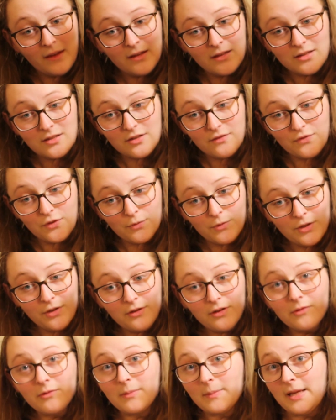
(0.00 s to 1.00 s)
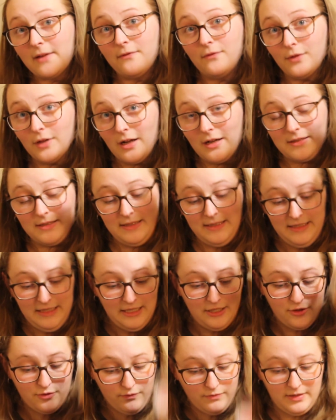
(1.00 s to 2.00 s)
So if you're wondering where my floss
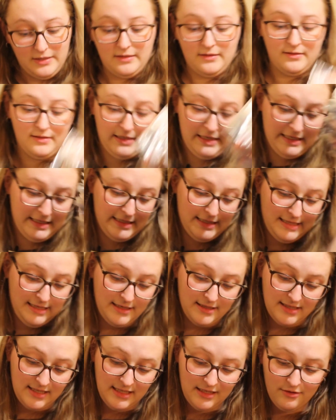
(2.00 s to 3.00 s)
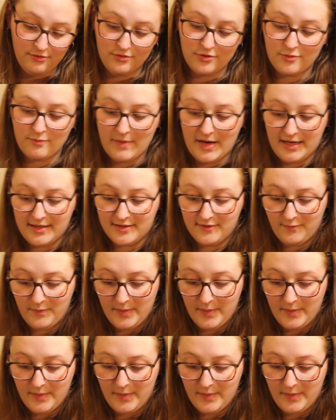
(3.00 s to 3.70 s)
stash went, it's these huge, massive